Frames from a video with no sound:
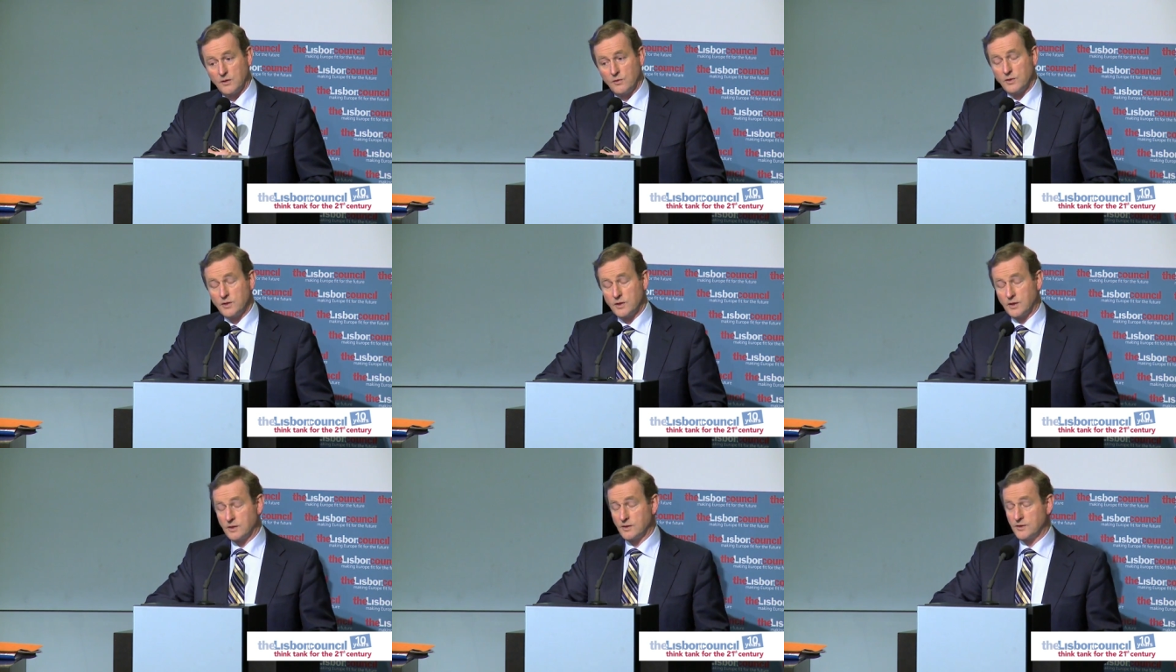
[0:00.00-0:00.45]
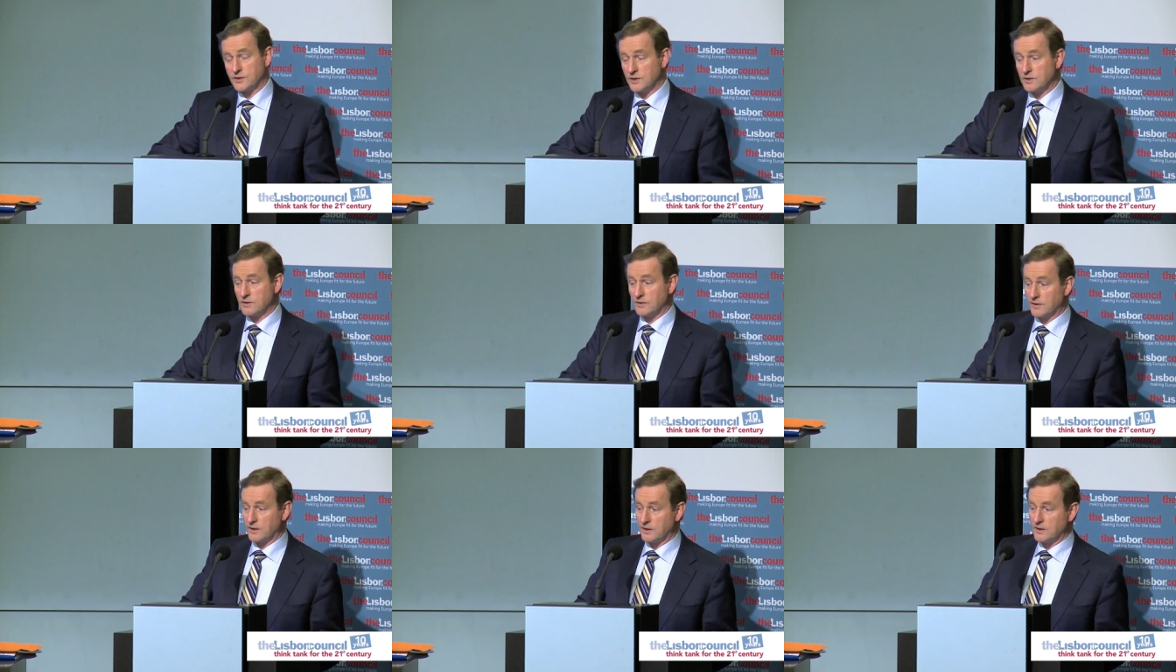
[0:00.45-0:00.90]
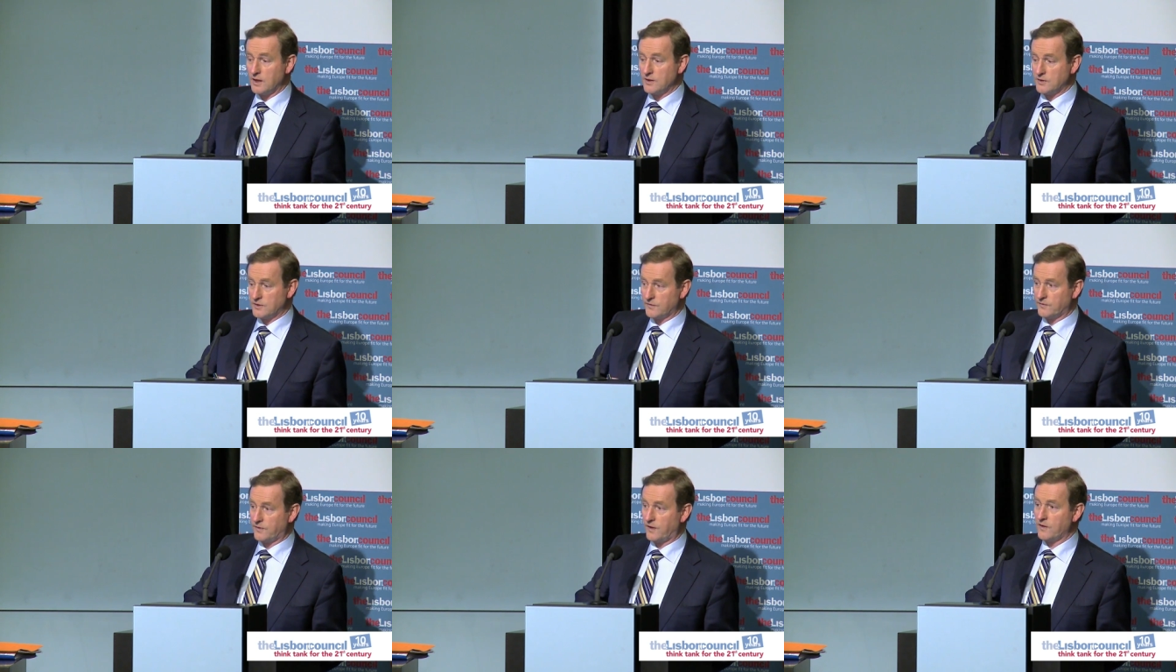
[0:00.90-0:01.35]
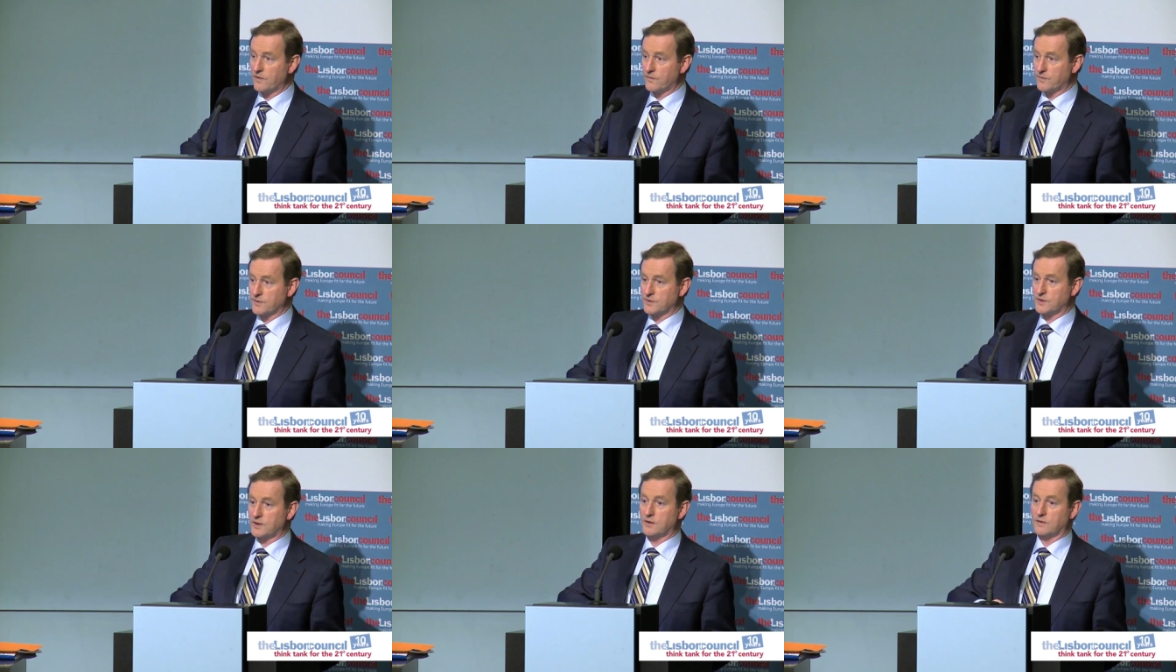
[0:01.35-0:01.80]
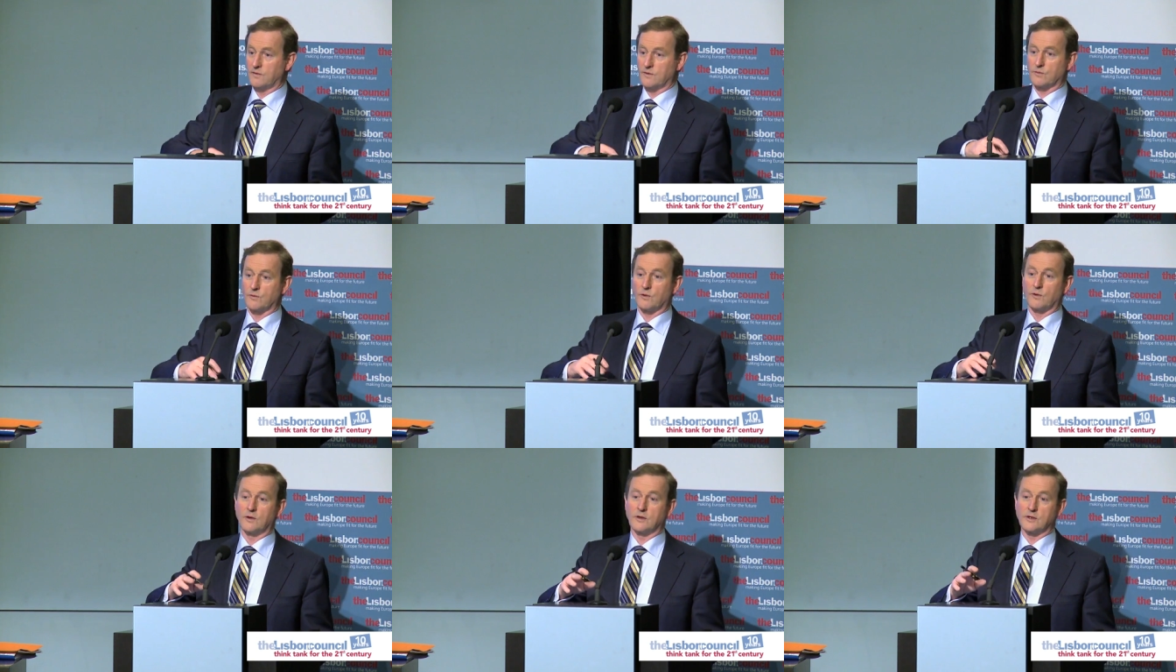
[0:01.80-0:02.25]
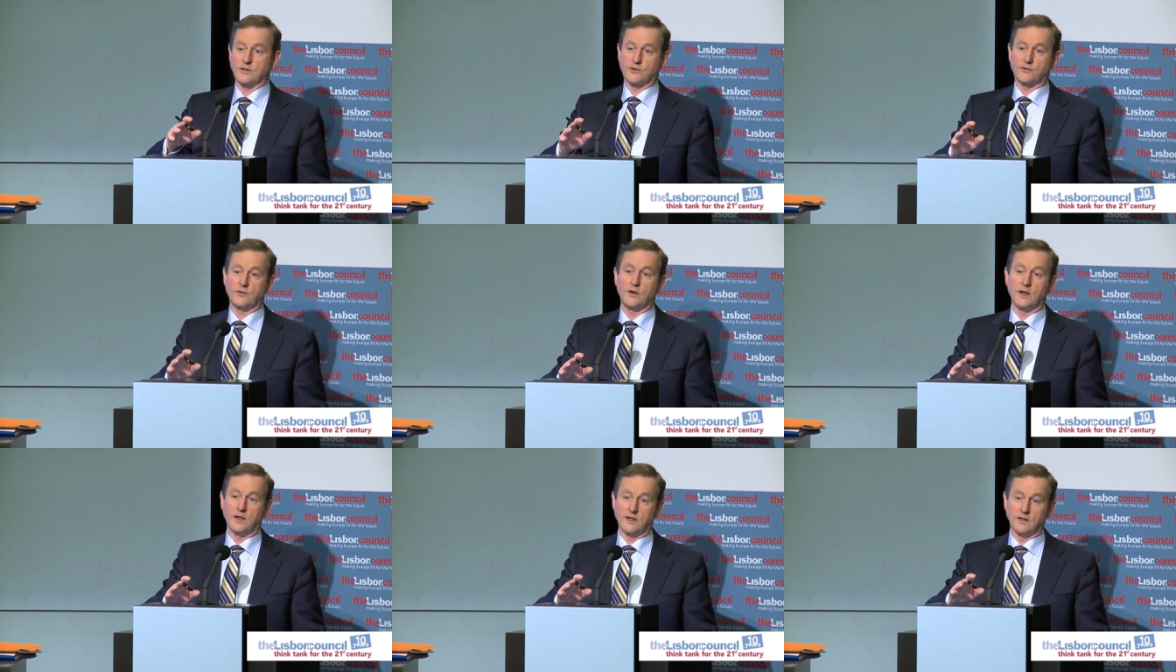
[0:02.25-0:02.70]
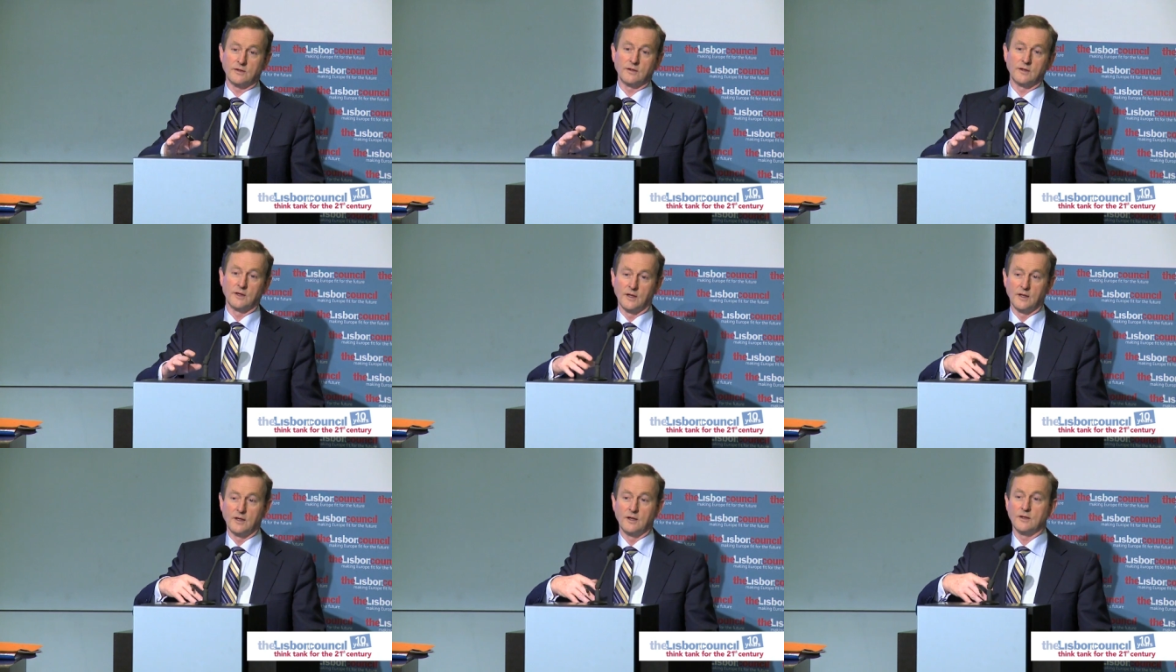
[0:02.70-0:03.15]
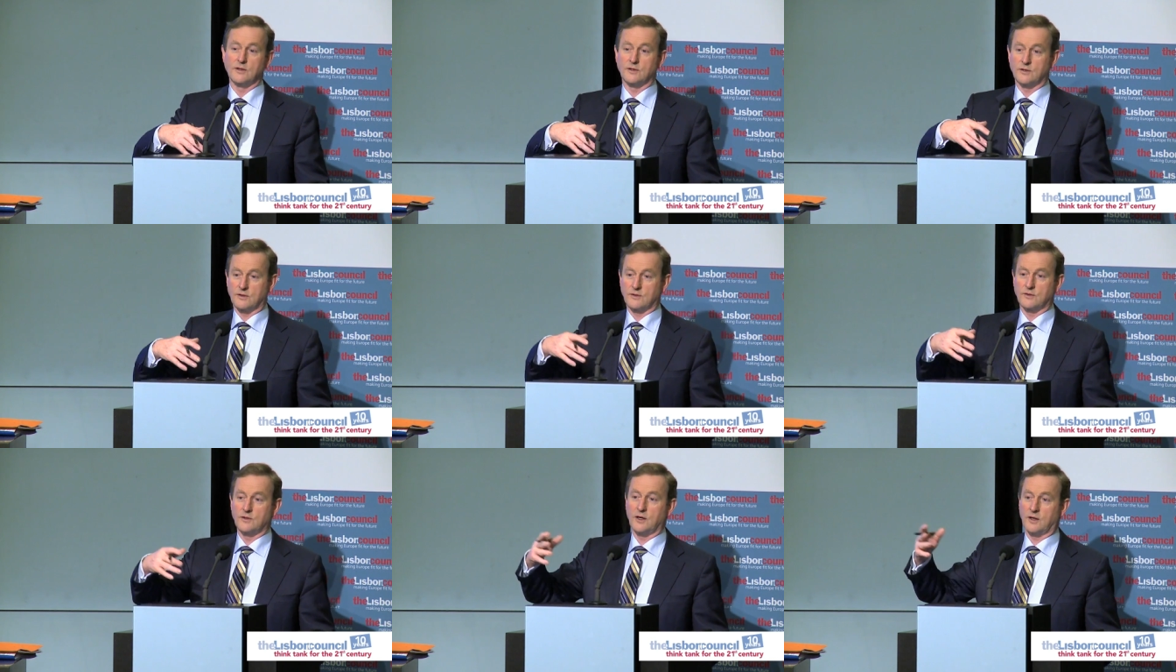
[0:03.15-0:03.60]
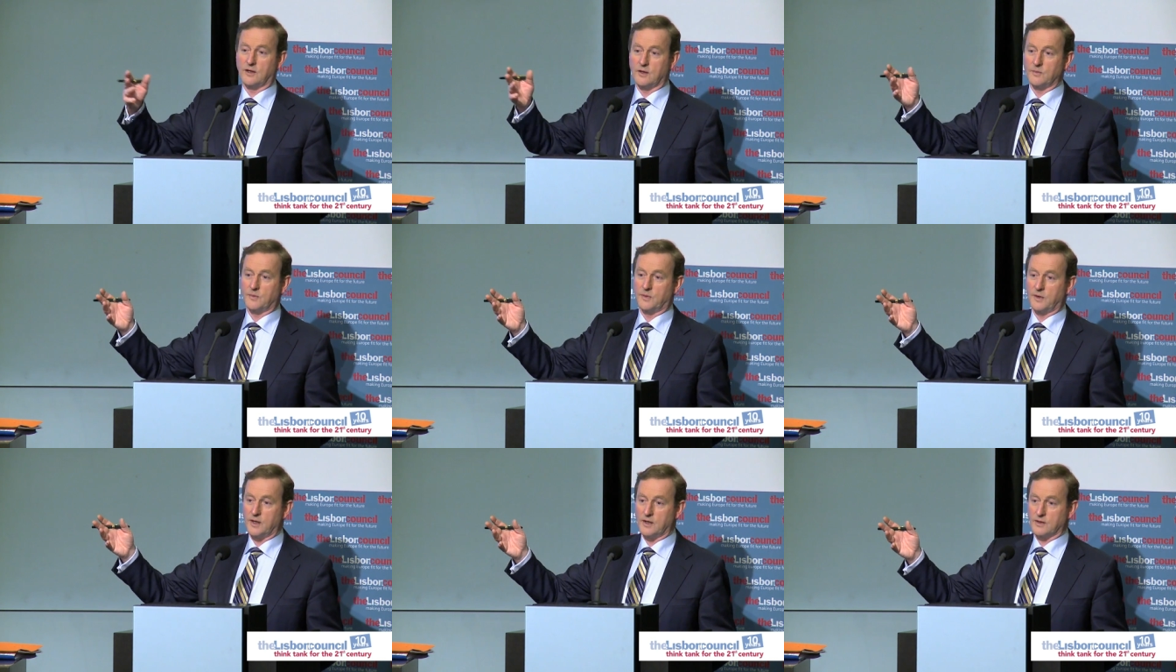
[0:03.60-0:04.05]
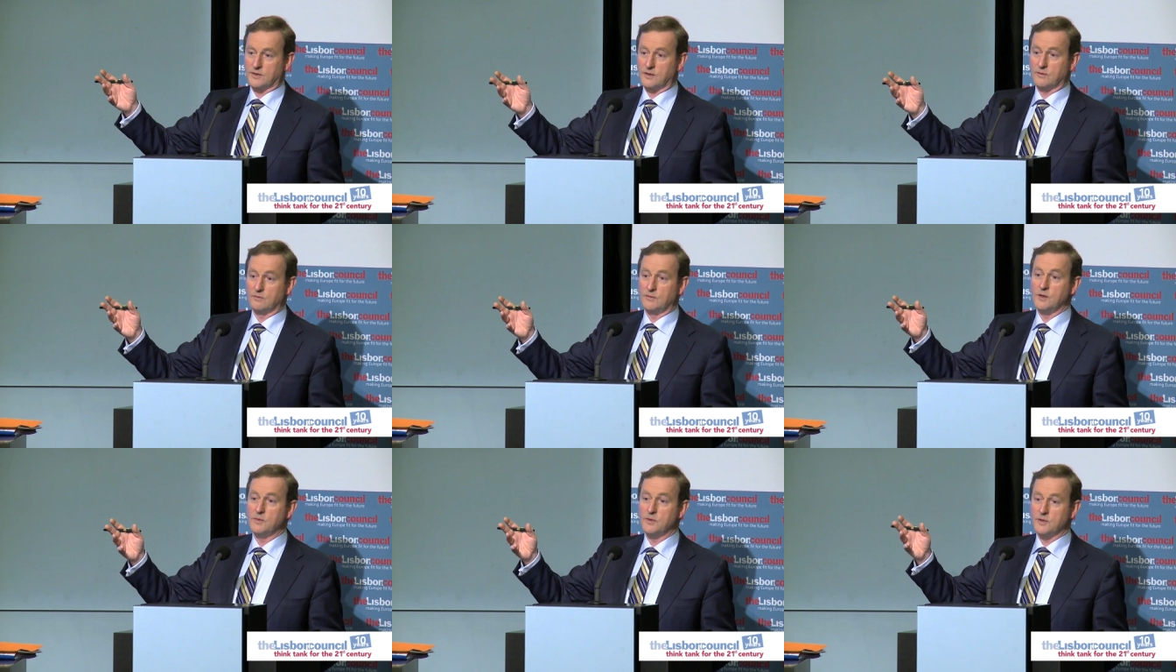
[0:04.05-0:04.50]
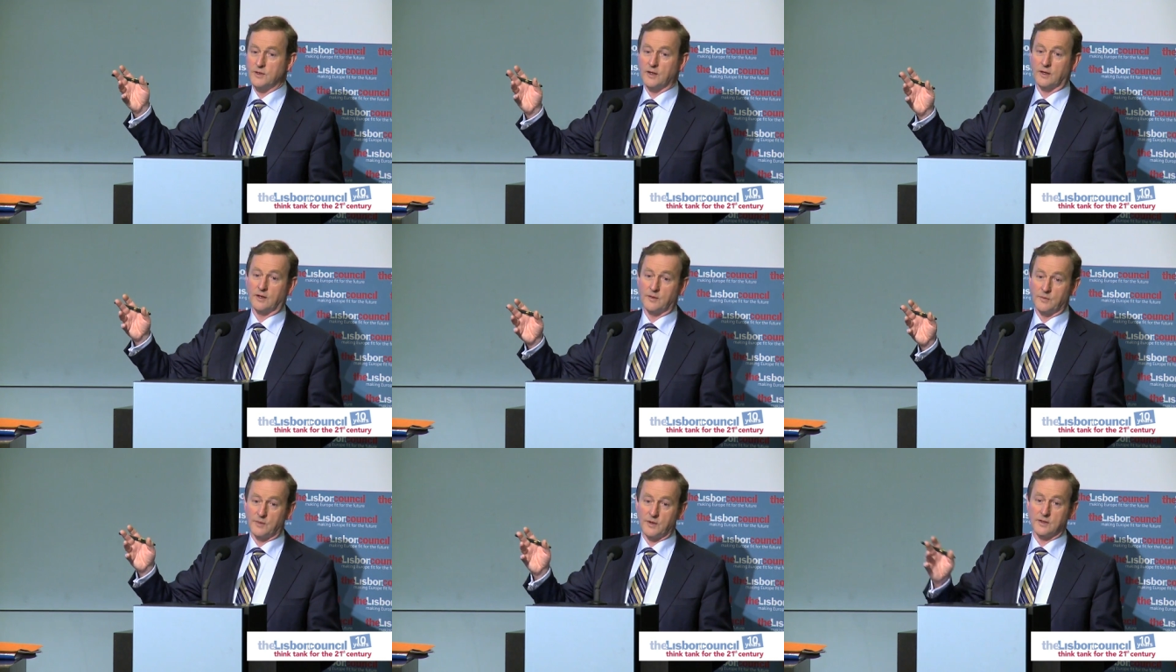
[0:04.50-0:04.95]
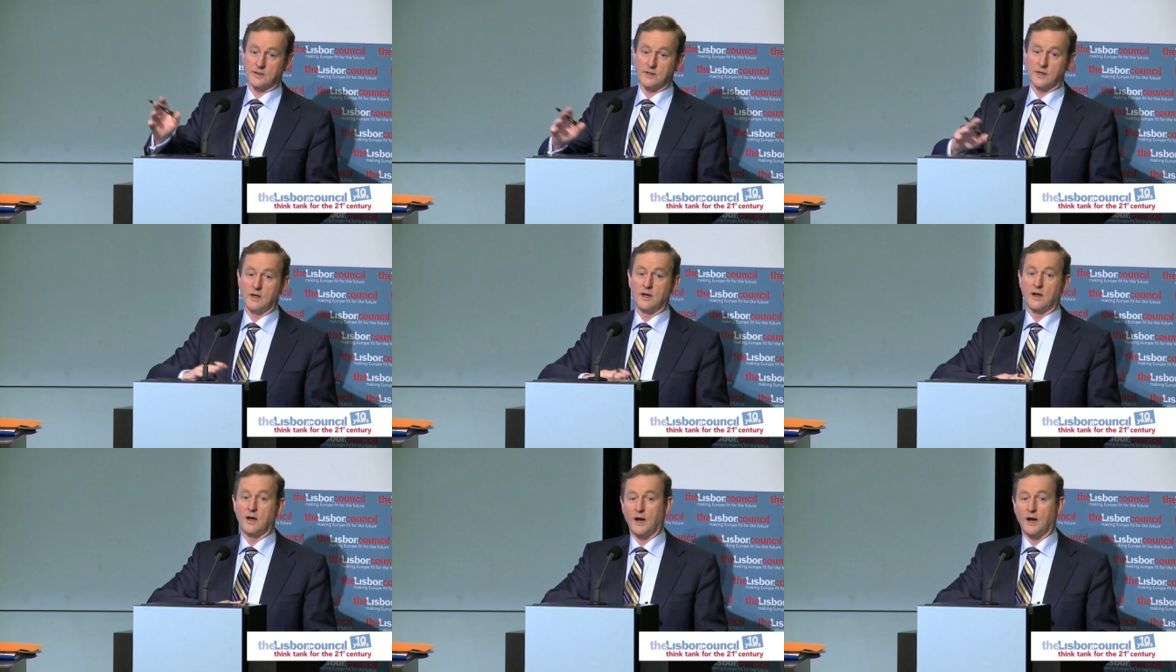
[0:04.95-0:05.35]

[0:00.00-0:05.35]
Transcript: when you consider that 95% of the world's trade is taking place and will be taking place